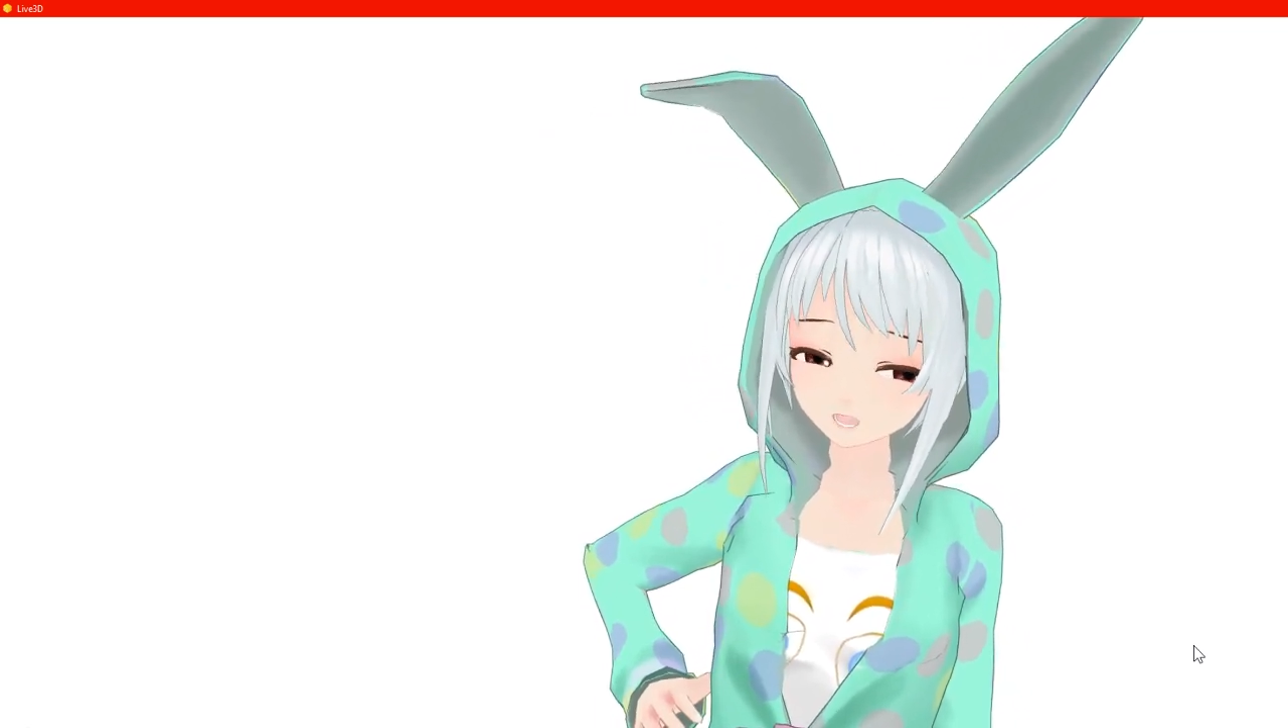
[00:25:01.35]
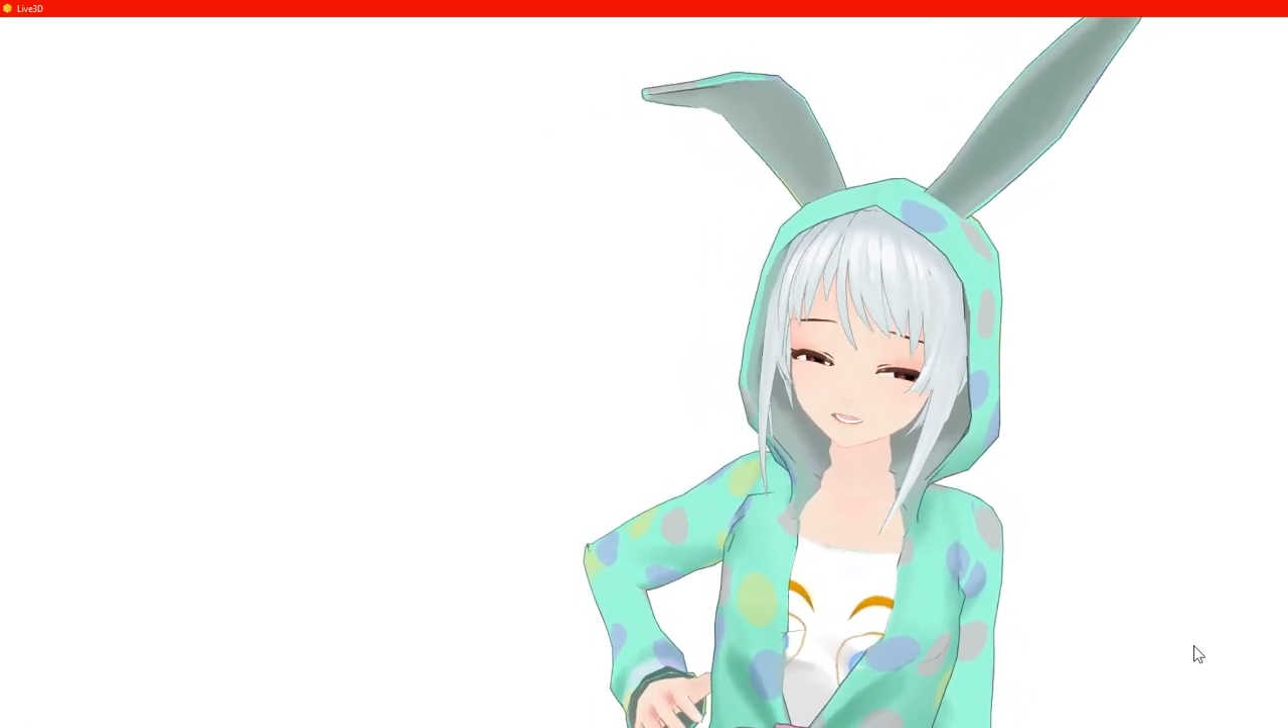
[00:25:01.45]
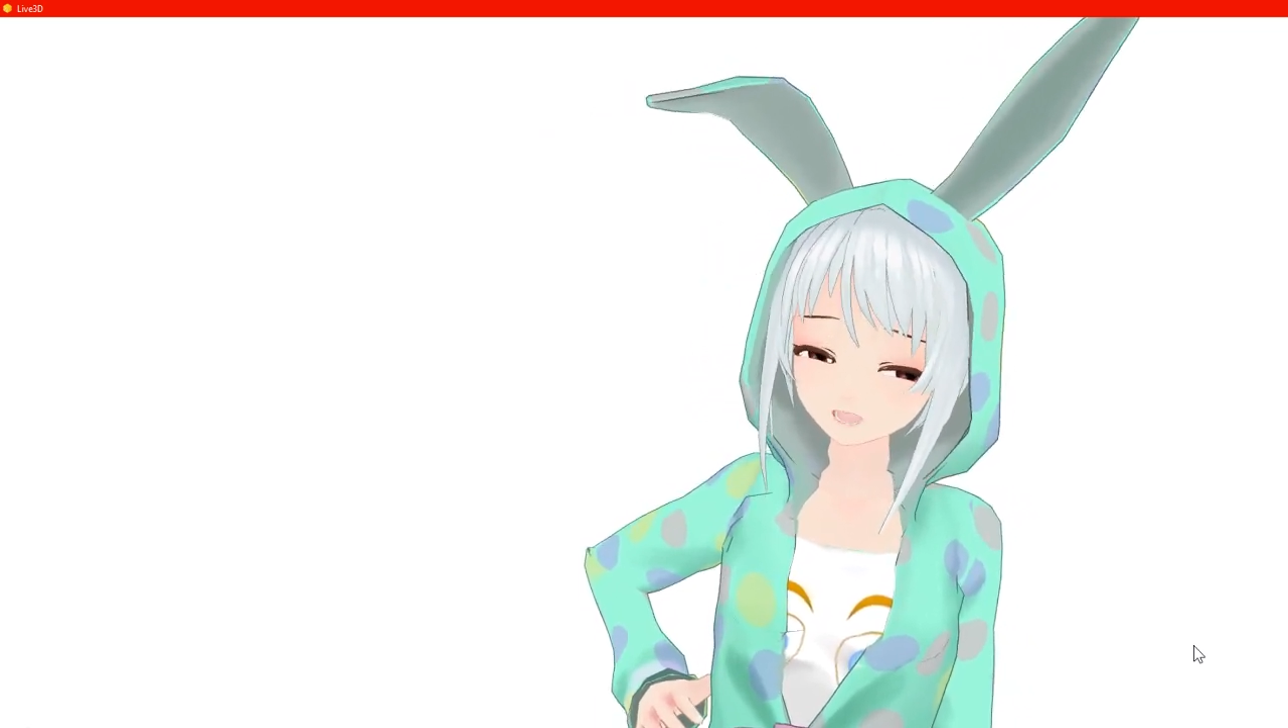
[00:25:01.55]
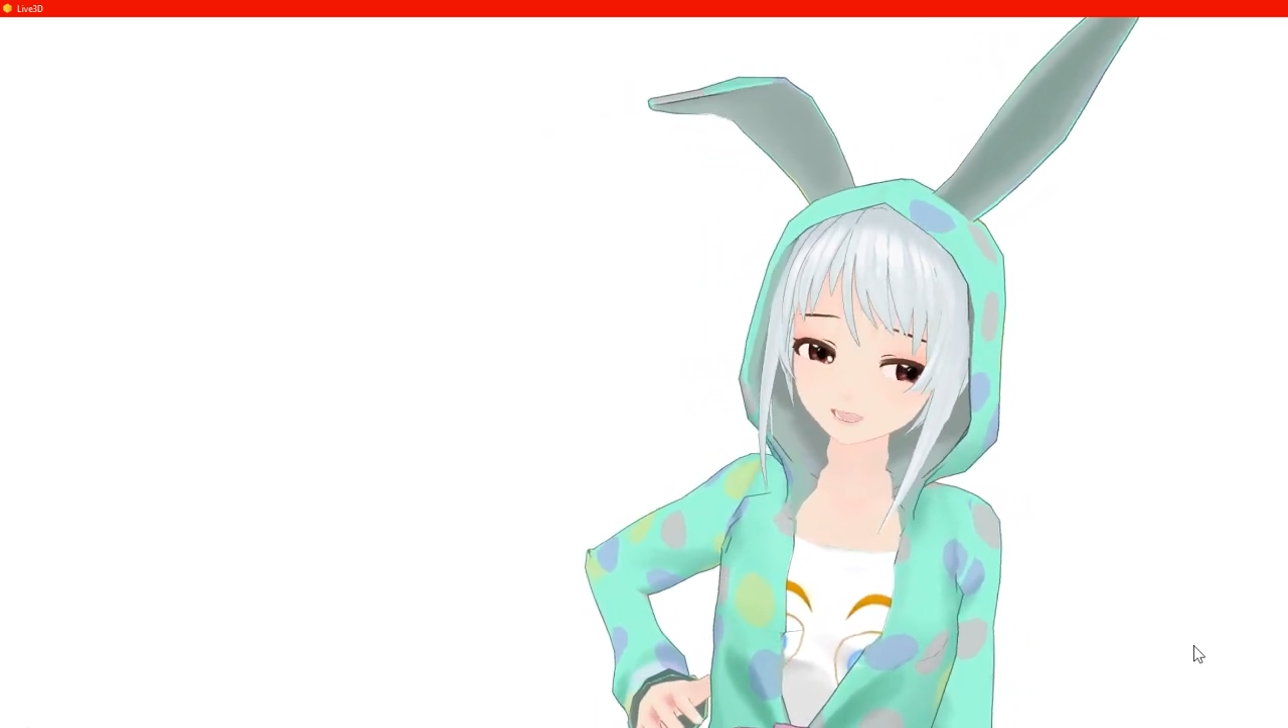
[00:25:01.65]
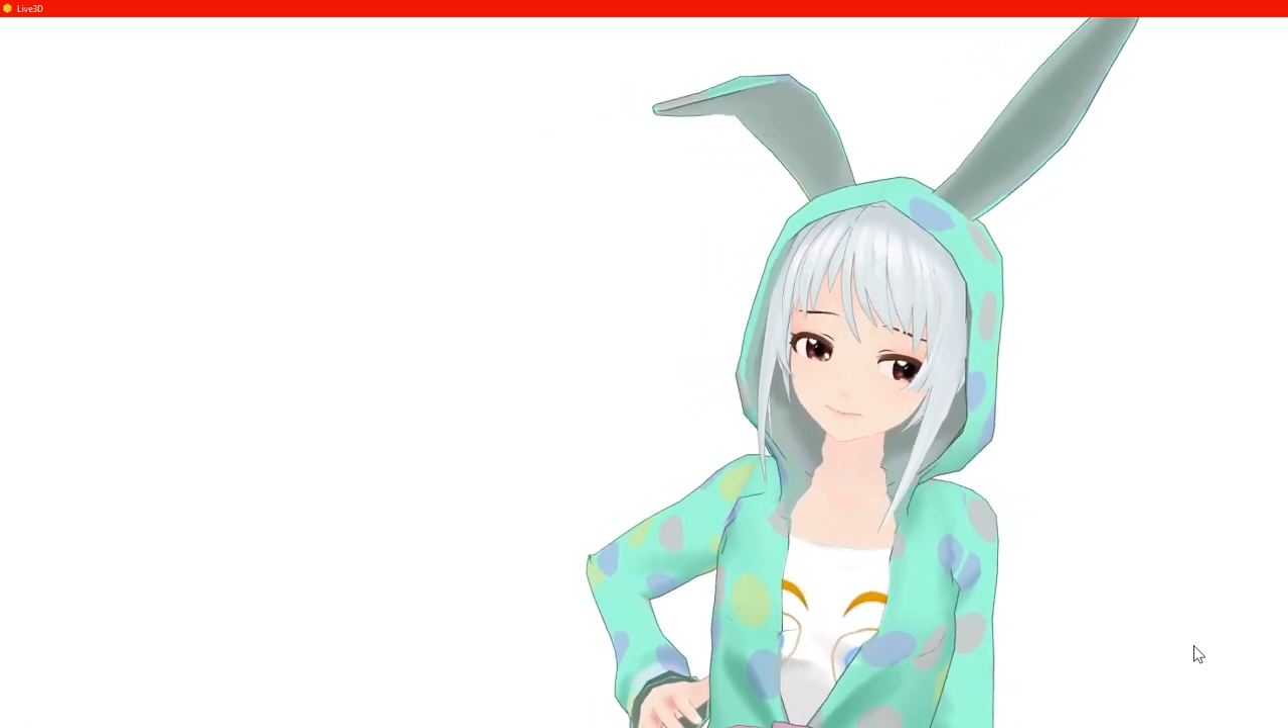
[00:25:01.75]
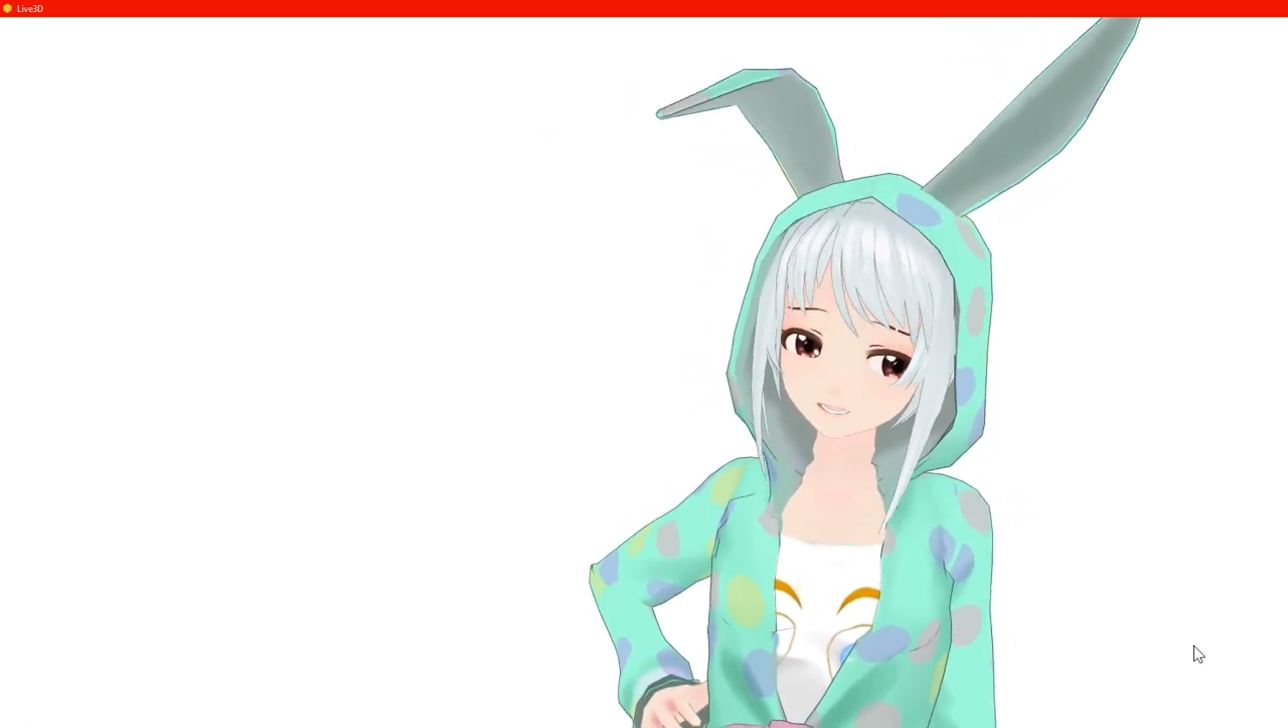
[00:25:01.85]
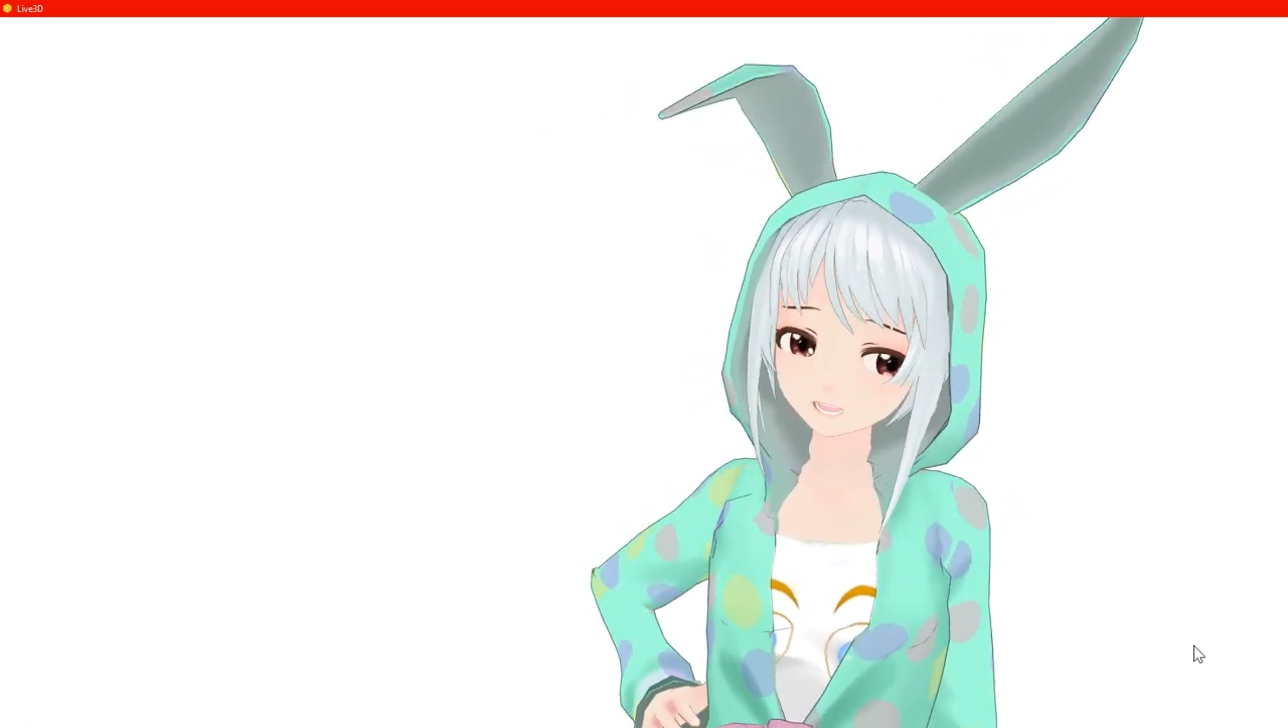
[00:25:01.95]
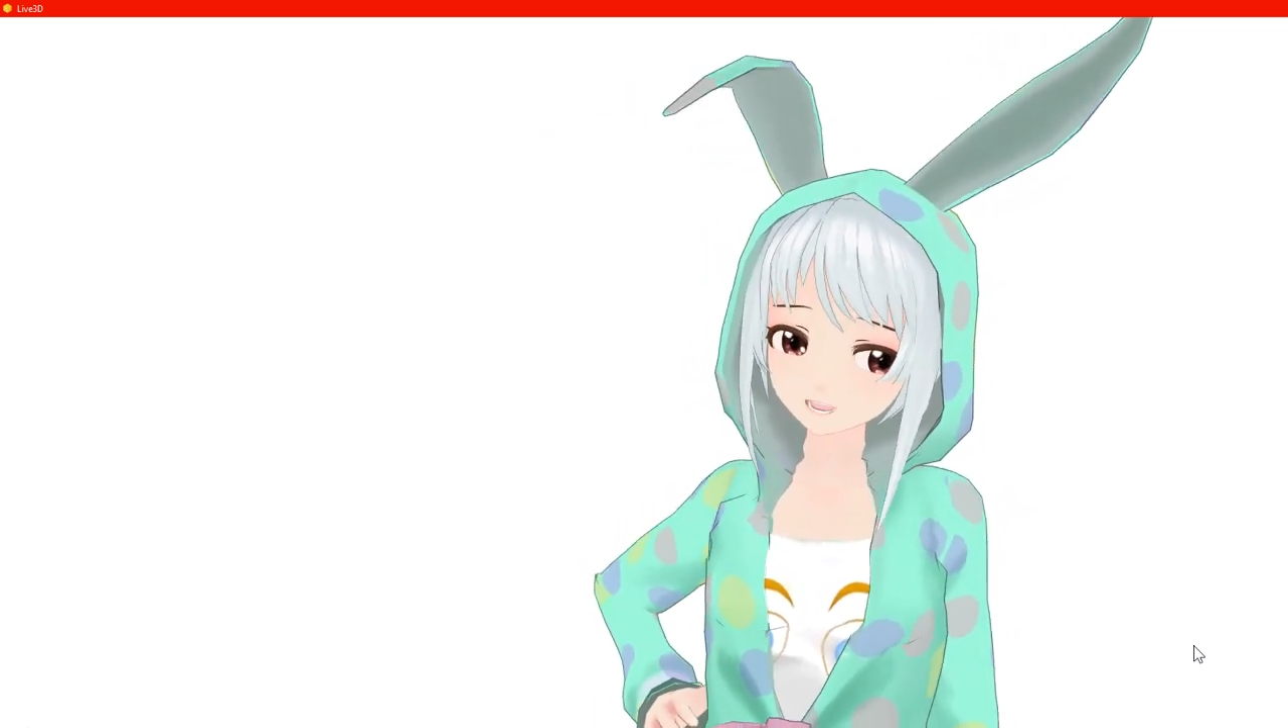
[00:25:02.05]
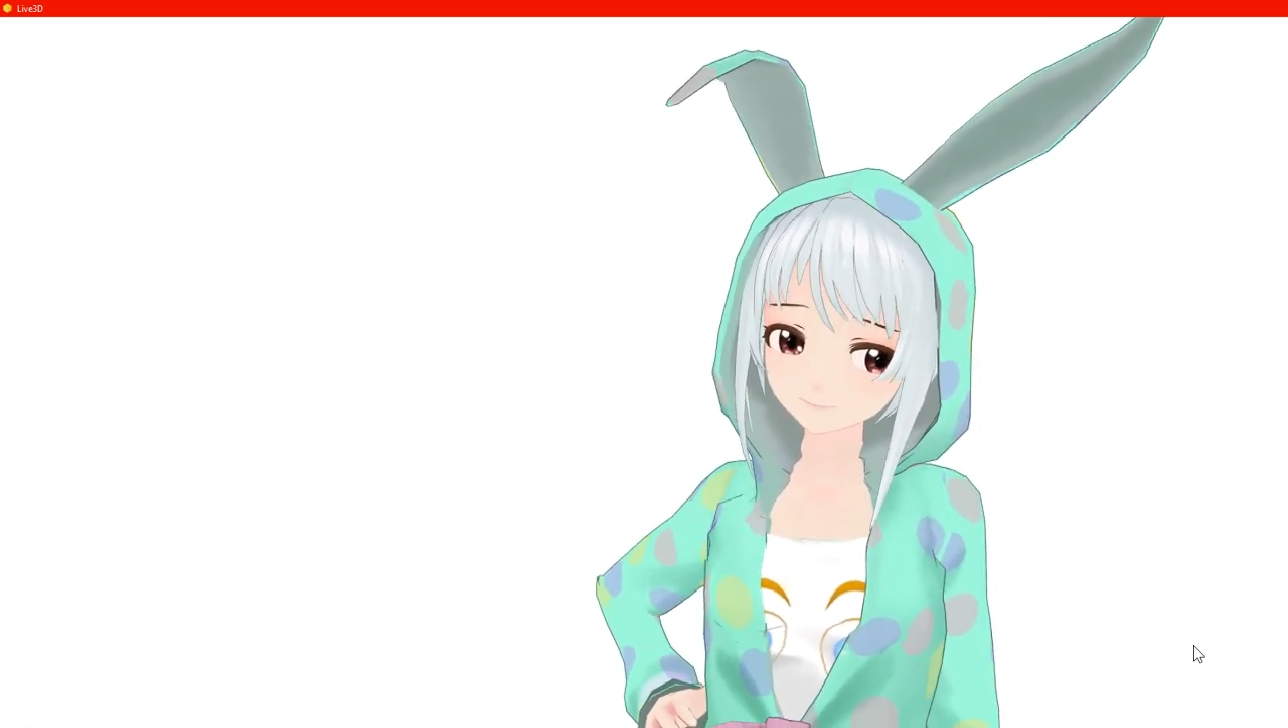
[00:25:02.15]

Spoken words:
like that,